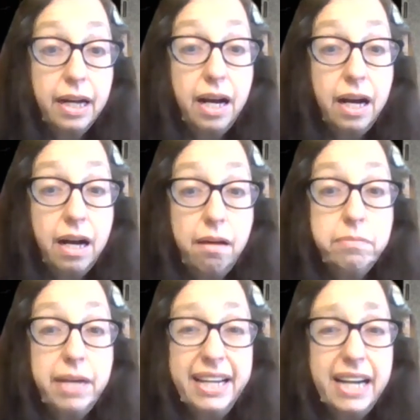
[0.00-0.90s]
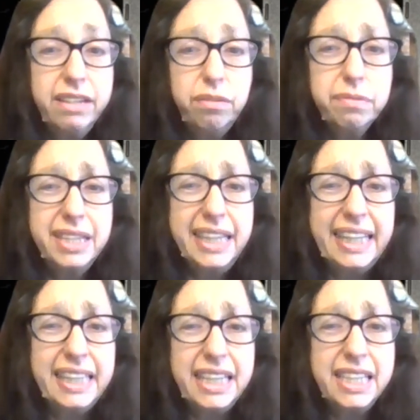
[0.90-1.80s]
And I don't
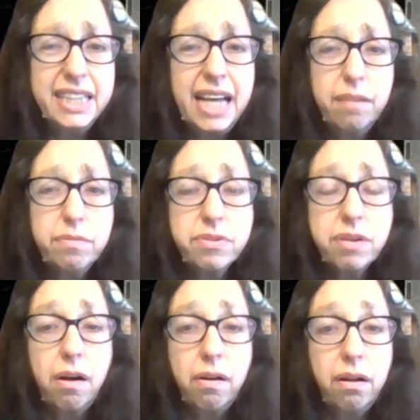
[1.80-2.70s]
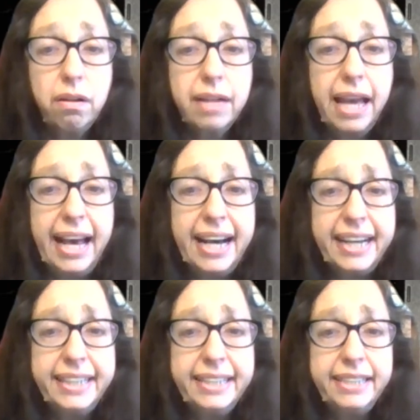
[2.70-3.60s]
think that was all
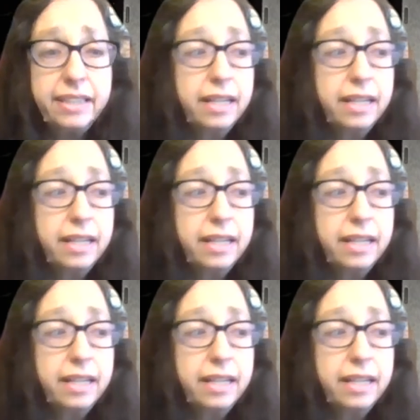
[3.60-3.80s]
added